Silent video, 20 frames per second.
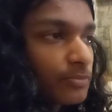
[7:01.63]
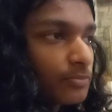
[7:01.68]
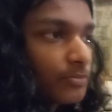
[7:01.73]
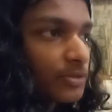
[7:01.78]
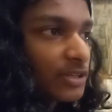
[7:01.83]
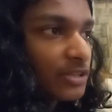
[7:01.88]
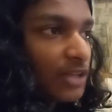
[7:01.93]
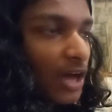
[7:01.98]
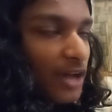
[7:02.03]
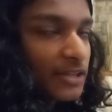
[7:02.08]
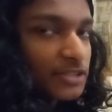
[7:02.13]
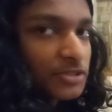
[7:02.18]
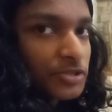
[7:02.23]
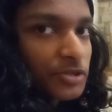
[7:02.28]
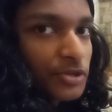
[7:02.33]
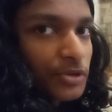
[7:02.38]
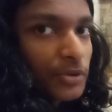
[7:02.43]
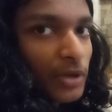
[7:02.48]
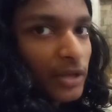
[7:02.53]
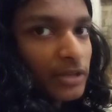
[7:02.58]
be nice to
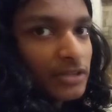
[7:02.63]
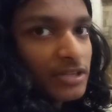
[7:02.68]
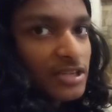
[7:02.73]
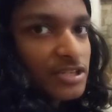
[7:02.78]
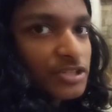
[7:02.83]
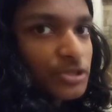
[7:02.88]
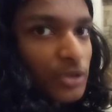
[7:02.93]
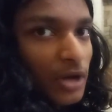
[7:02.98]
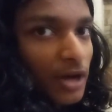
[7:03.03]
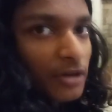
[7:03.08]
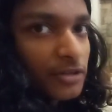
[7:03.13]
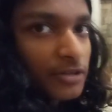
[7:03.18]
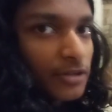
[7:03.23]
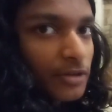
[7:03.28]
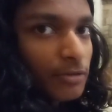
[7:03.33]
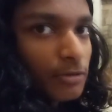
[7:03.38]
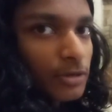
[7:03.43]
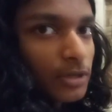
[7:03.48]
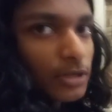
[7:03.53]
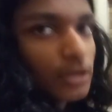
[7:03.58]
you and teach you how to
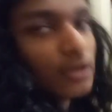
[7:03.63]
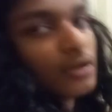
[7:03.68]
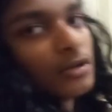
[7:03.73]
do it.